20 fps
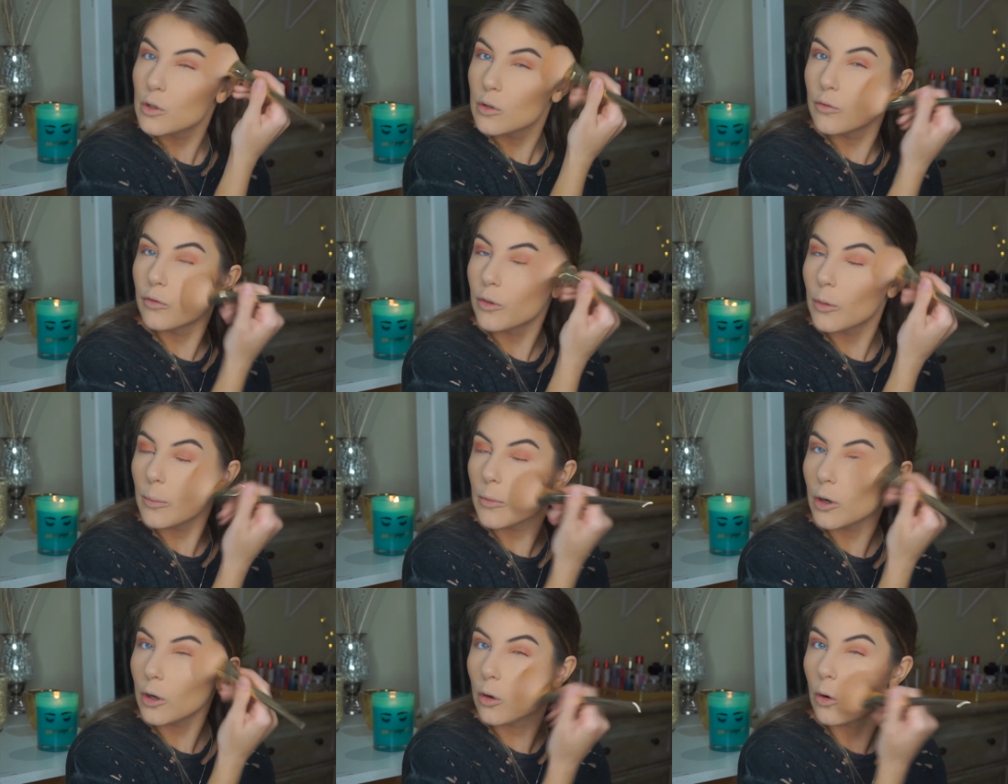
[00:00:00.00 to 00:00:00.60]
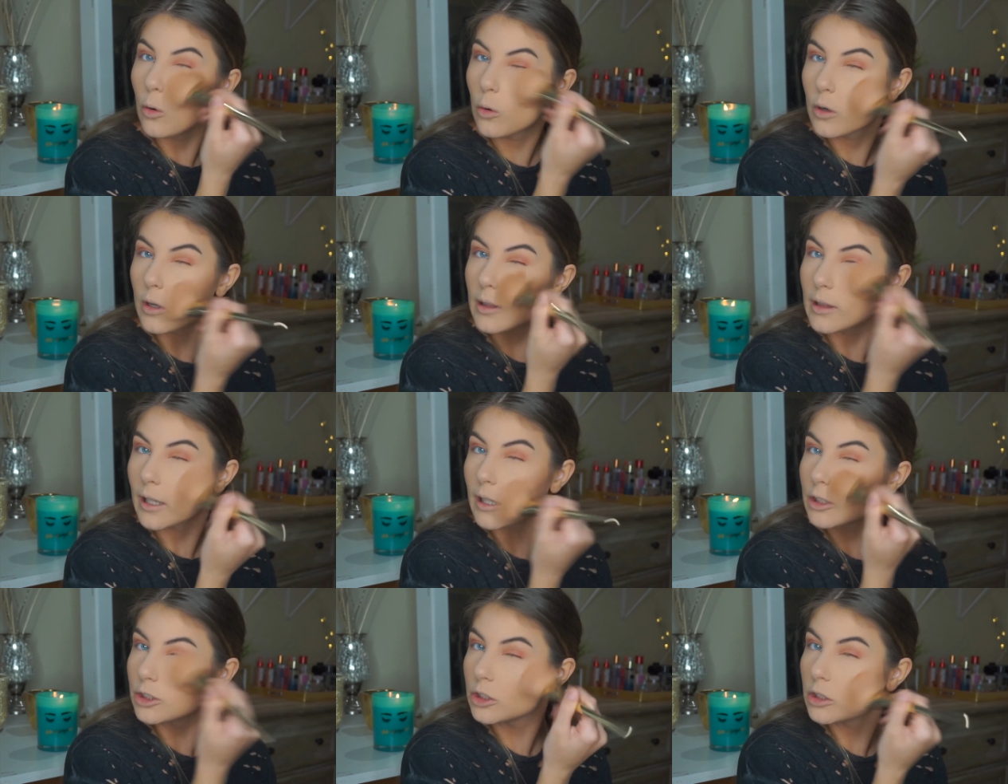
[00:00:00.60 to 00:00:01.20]
from their gold
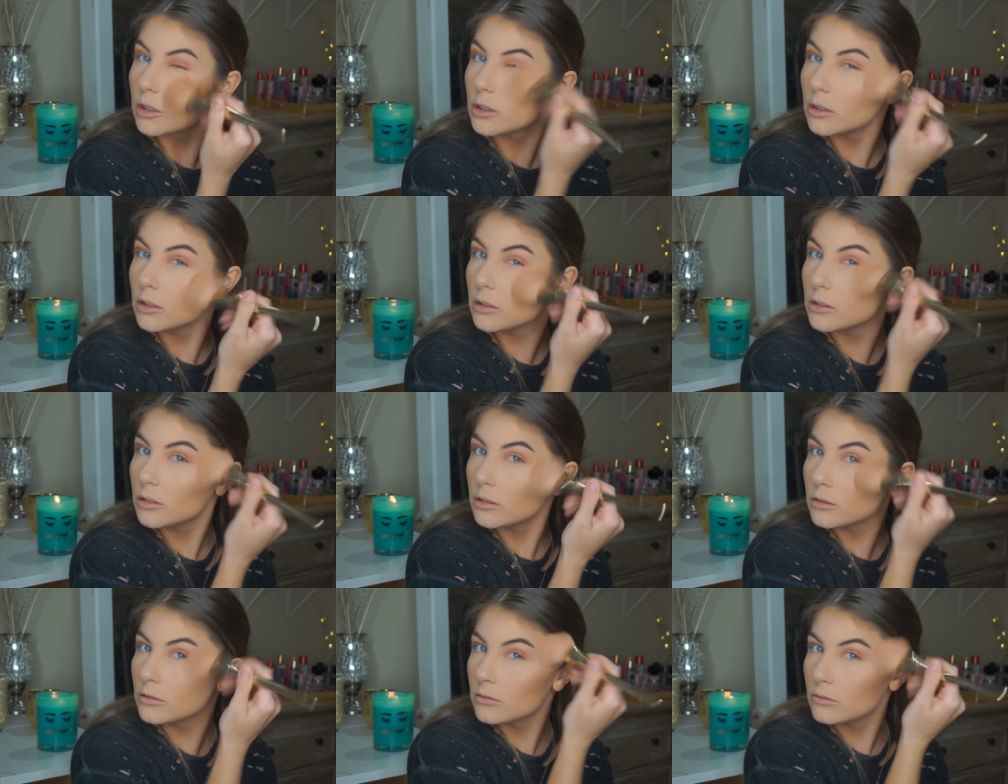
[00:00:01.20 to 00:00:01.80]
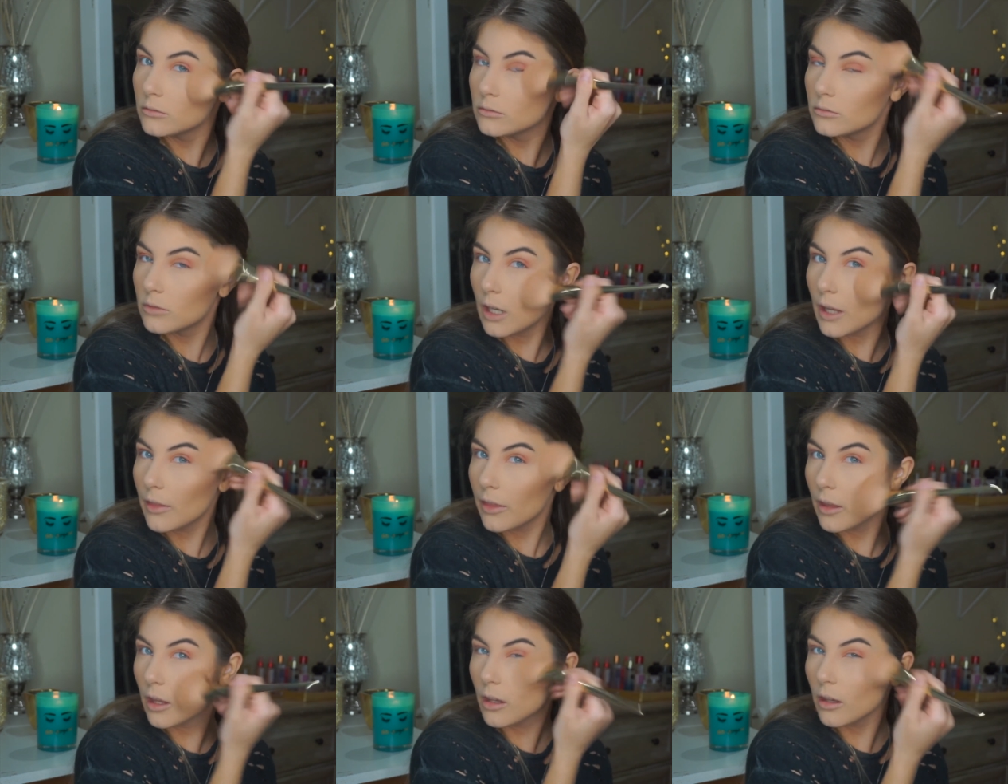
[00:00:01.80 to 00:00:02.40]
collection, I
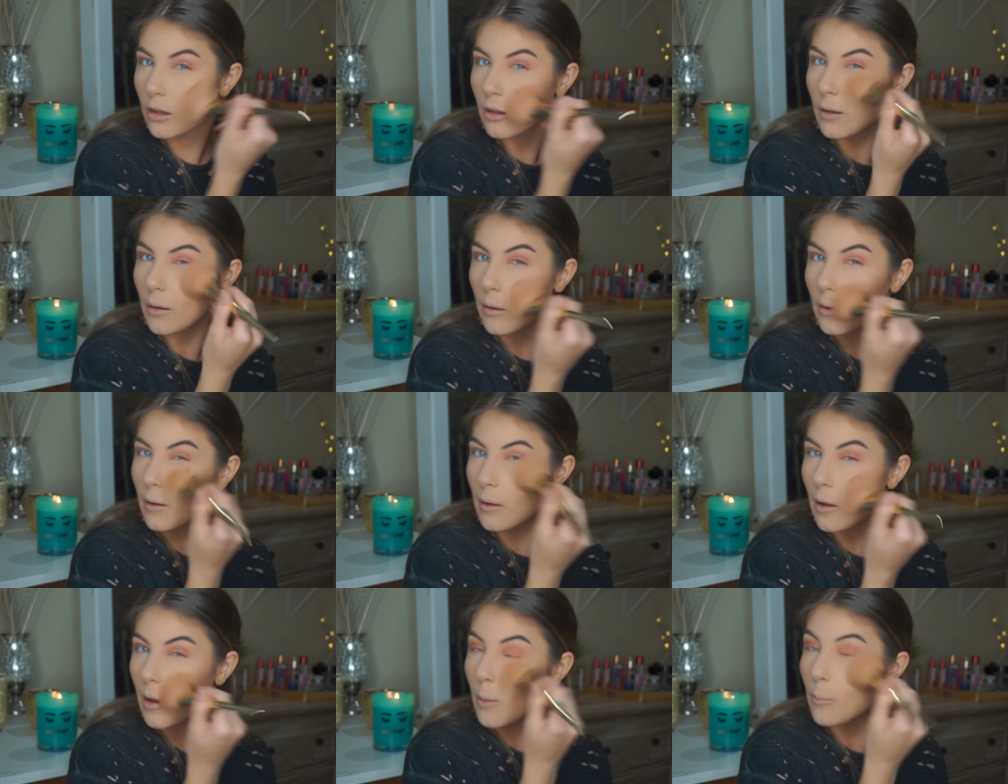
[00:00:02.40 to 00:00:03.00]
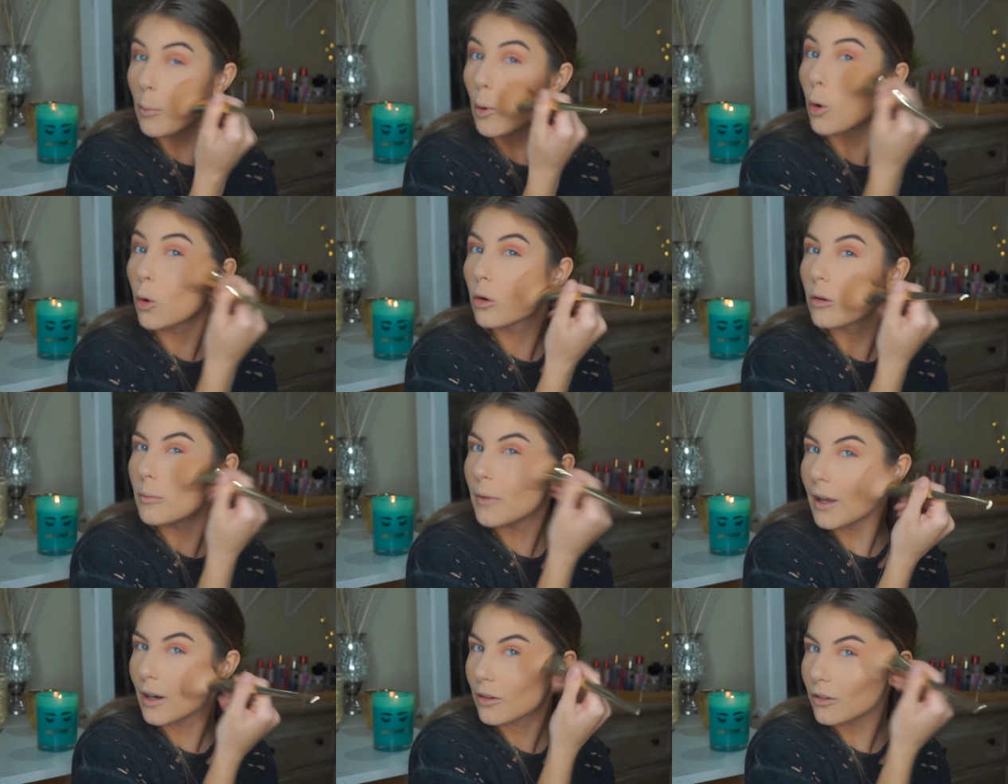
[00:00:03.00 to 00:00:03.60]
think. Bold
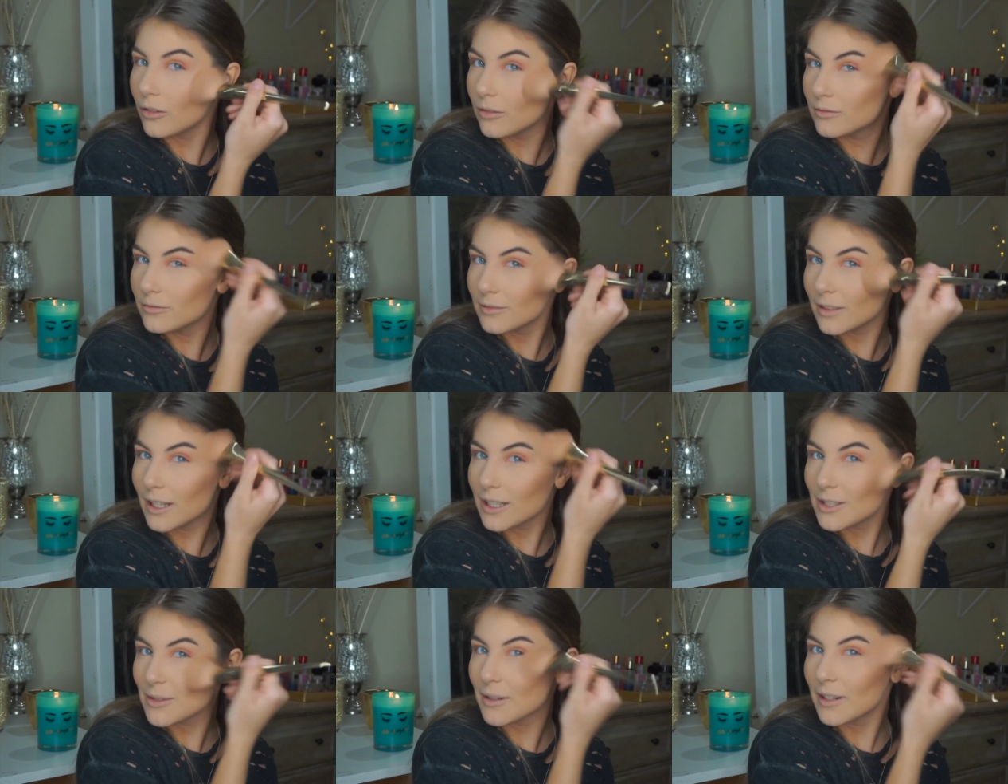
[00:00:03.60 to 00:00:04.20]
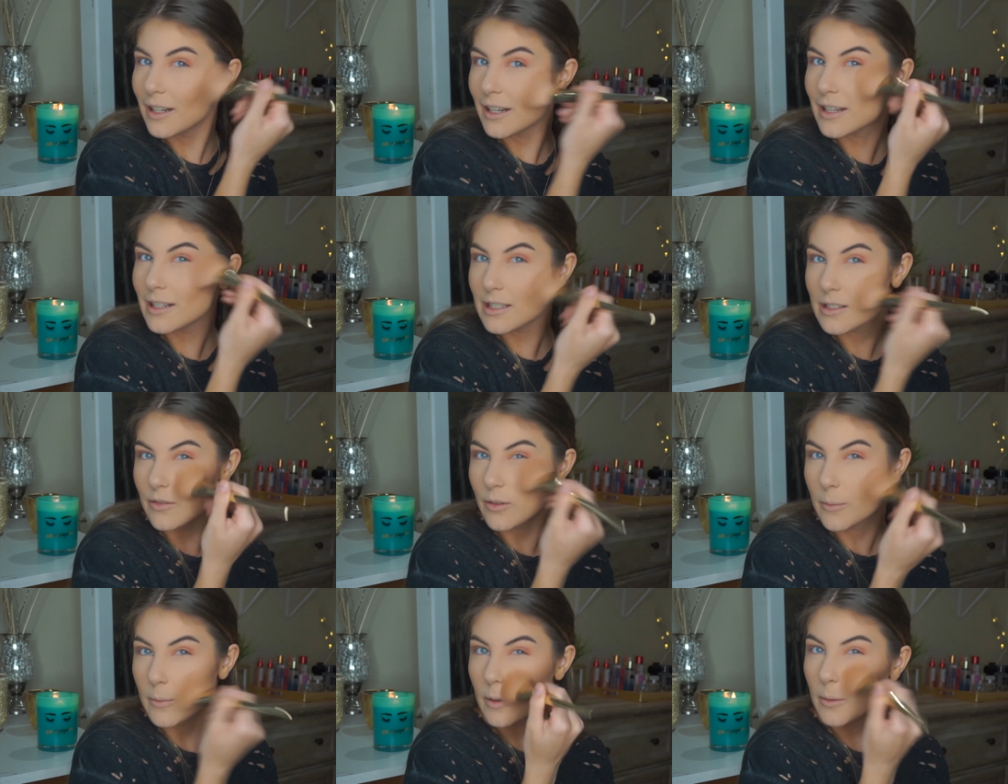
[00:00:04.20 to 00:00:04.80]
Metal. That's what it is,
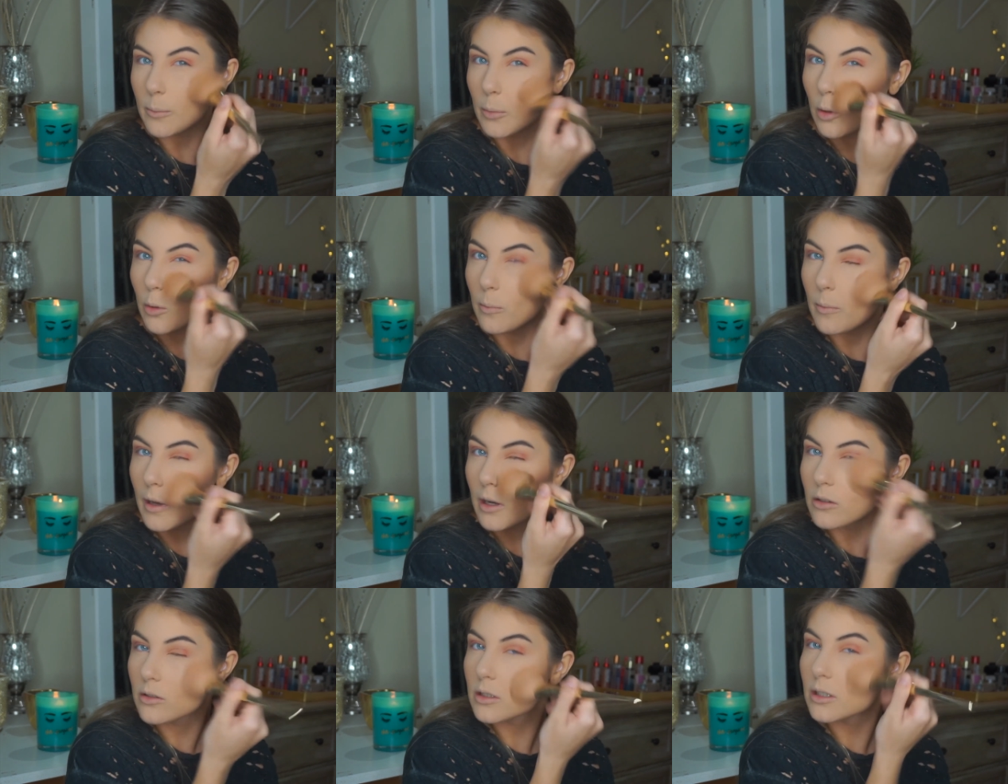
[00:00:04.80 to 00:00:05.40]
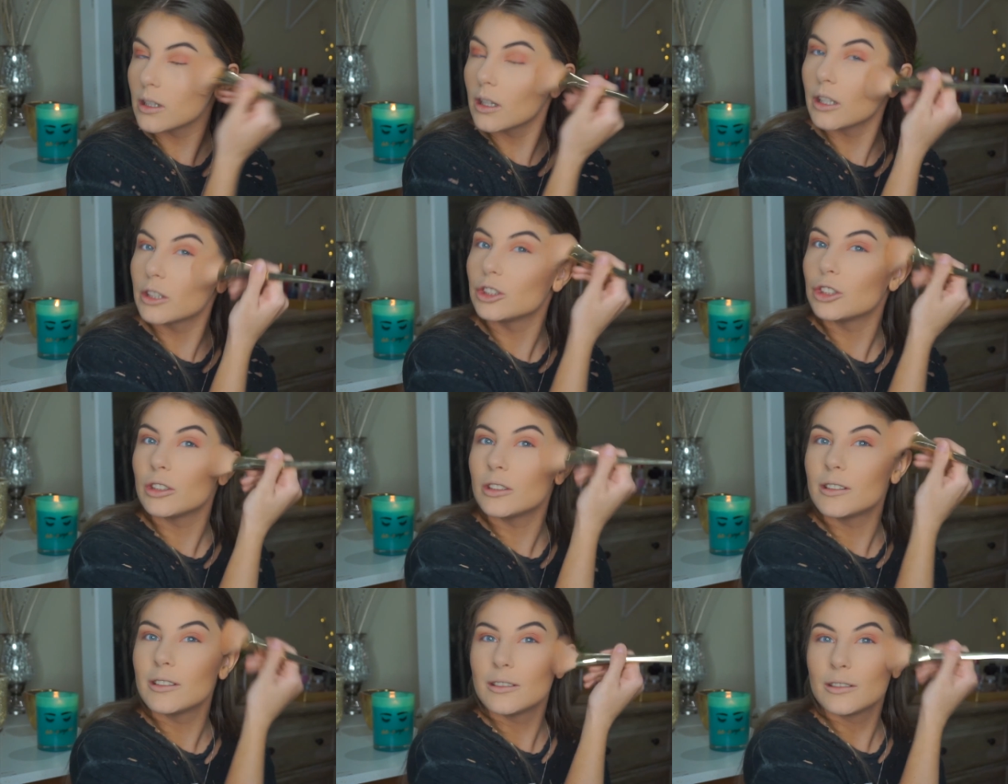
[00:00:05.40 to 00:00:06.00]
from their Bold Metals collection.